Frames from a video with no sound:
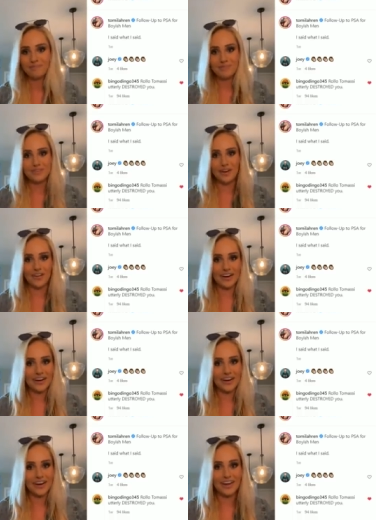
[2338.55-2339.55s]
is the way it
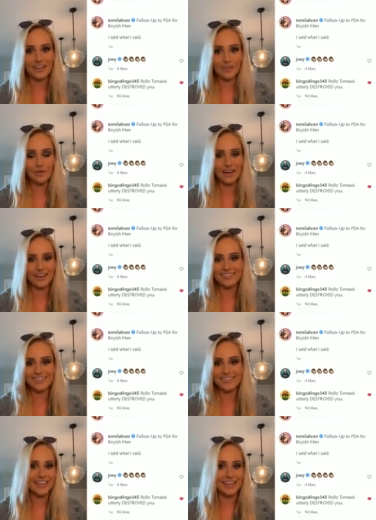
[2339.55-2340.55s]
is. That's how
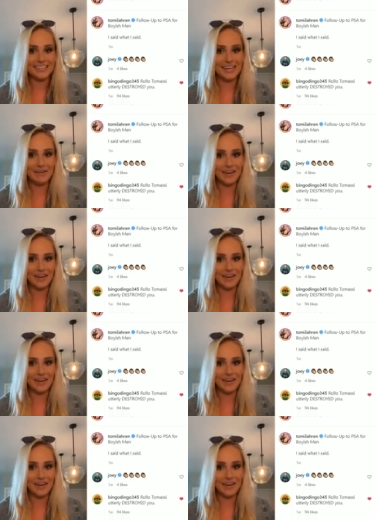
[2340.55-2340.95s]
I am.